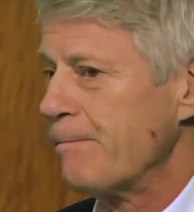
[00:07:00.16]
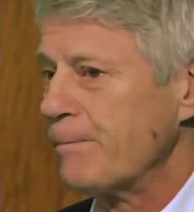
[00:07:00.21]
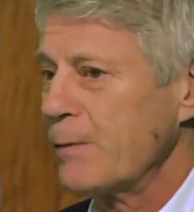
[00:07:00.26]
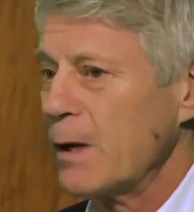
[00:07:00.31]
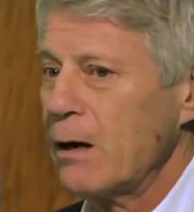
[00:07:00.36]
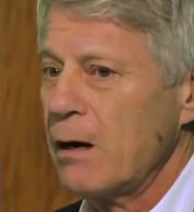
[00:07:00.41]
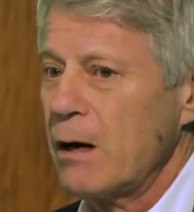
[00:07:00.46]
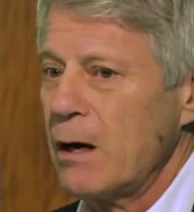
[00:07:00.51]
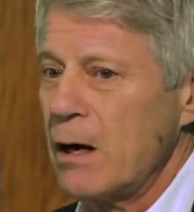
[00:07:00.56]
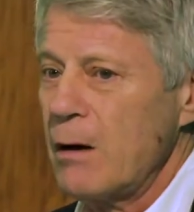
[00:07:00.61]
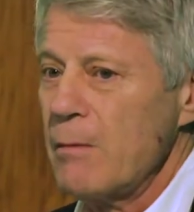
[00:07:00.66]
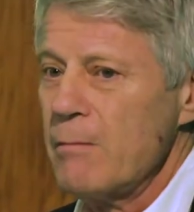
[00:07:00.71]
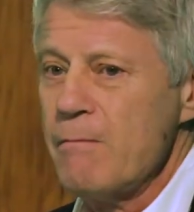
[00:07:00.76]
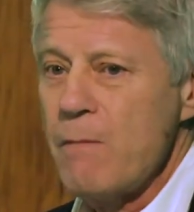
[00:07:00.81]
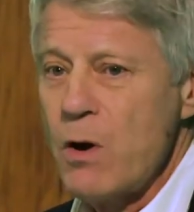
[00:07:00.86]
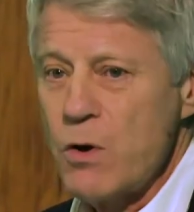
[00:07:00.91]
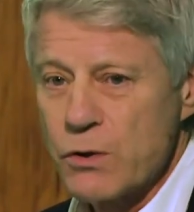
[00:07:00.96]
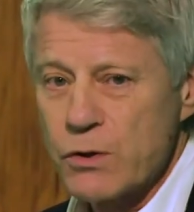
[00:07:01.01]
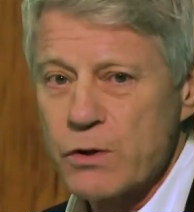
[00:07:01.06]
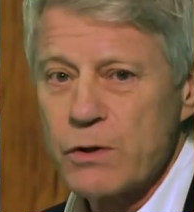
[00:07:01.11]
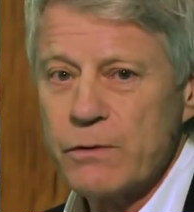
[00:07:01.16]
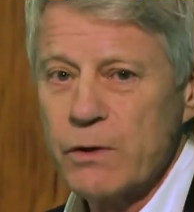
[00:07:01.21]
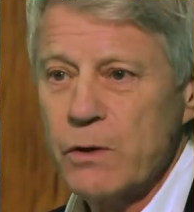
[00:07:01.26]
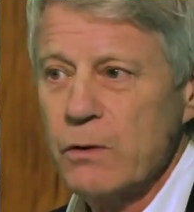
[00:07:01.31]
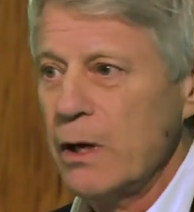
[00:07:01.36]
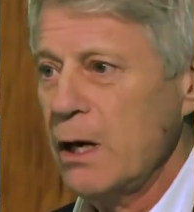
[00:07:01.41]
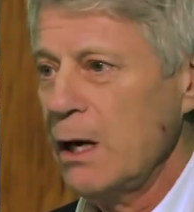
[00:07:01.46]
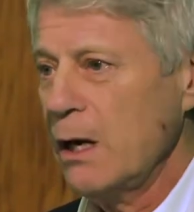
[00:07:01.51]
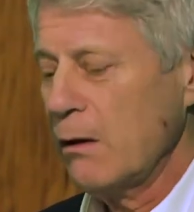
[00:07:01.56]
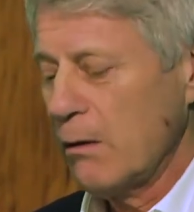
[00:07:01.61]
Now, most of you
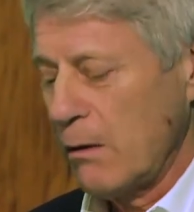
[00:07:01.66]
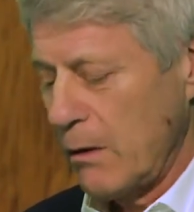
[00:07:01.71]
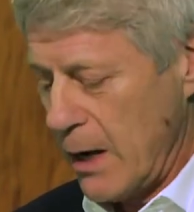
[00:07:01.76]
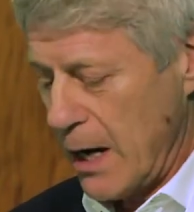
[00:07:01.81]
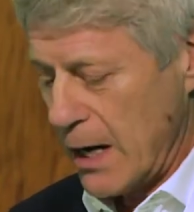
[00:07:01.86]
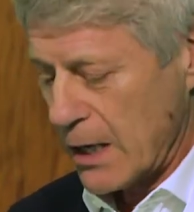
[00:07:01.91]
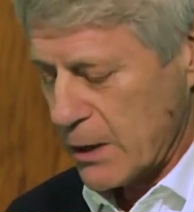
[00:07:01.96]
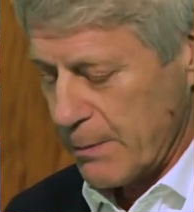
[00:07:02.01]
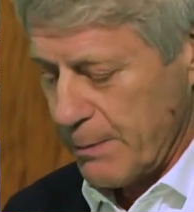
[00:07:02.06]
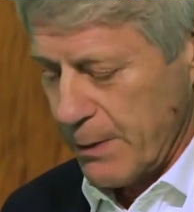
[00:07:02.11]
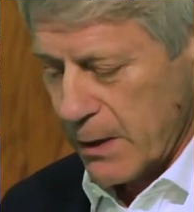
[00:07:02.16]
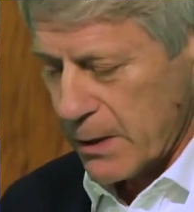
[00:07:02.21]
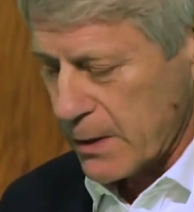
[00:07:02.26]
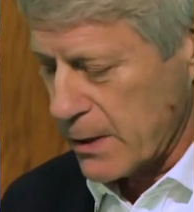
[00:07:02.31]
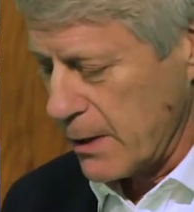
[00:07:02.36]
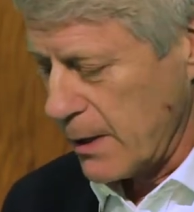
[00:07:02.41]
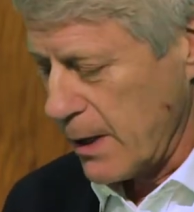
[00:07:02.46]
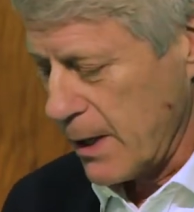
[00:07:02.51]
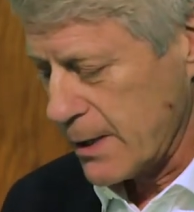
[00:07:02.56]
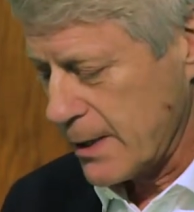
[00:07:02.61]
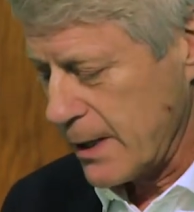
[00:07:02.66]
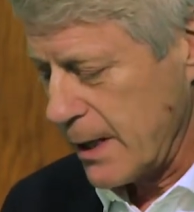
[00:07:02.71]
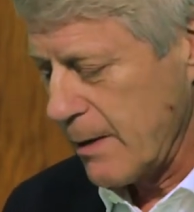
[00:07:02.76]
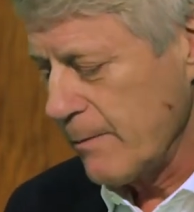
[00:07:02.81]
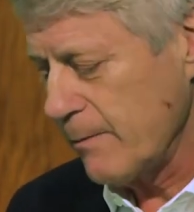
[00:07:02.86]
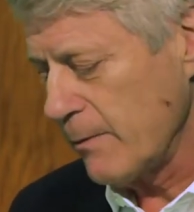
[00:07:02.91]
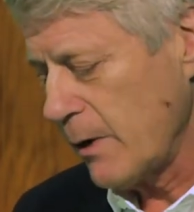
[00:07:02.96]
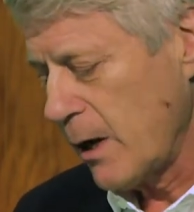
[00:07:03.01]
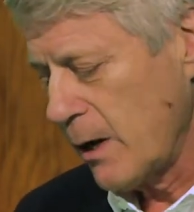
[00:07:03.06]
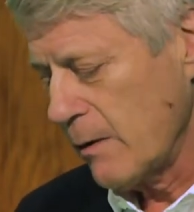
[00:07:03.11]
here are experts in this, and
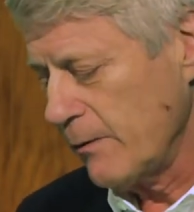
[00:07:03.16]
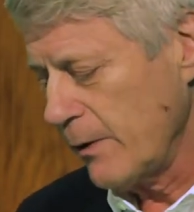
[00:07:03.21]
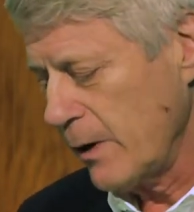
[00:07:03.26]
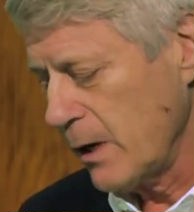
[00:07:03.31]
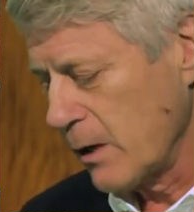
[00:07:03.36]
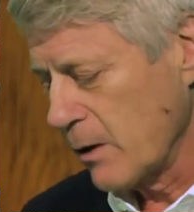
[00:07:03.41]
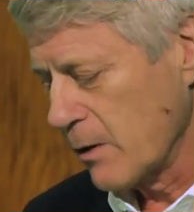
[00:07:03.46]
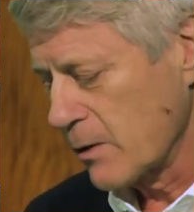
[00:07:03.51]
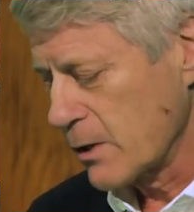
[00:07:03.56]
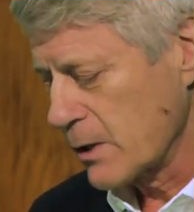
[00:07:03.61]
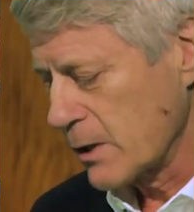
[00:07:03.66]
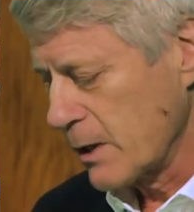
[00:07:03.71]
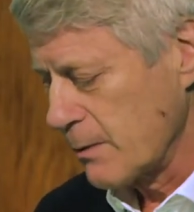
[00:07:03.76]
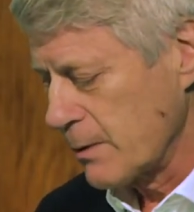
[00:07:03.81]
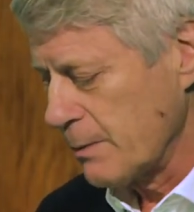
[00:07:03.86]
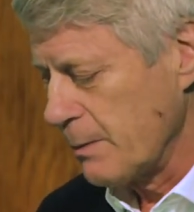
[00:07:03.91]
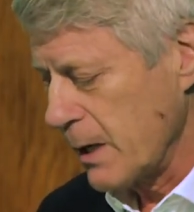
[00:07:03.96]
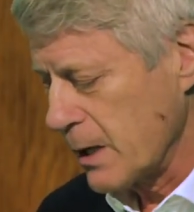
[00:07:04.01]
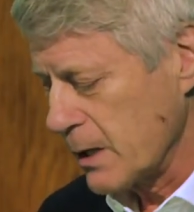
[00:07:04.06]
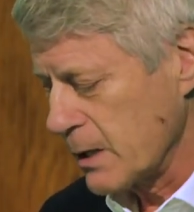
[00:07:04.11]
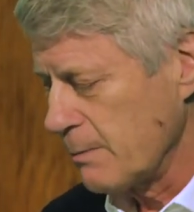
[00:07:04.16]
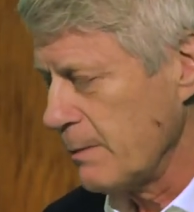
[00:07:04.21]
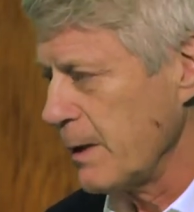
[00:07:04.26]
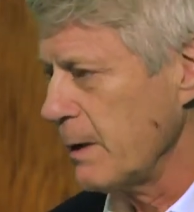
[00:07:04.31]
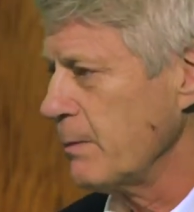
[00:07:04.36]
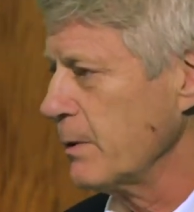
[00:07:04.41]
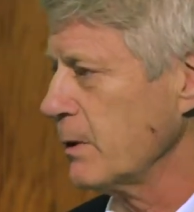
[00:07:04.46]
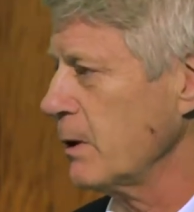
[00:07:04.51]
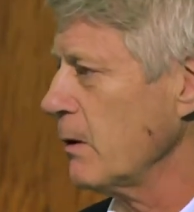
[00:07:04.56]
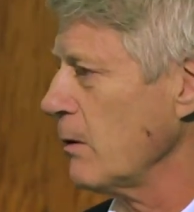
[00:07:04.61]
I'm, I'm very conscious I'm speaking to
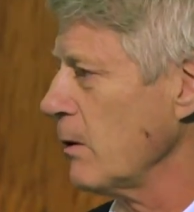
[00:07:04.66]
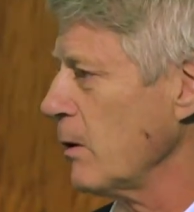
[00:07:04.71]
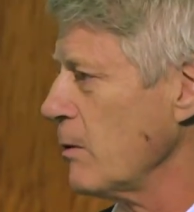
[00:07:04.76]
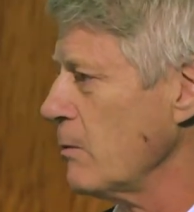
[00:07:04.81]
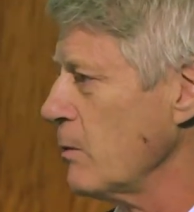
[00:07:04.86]
people who know a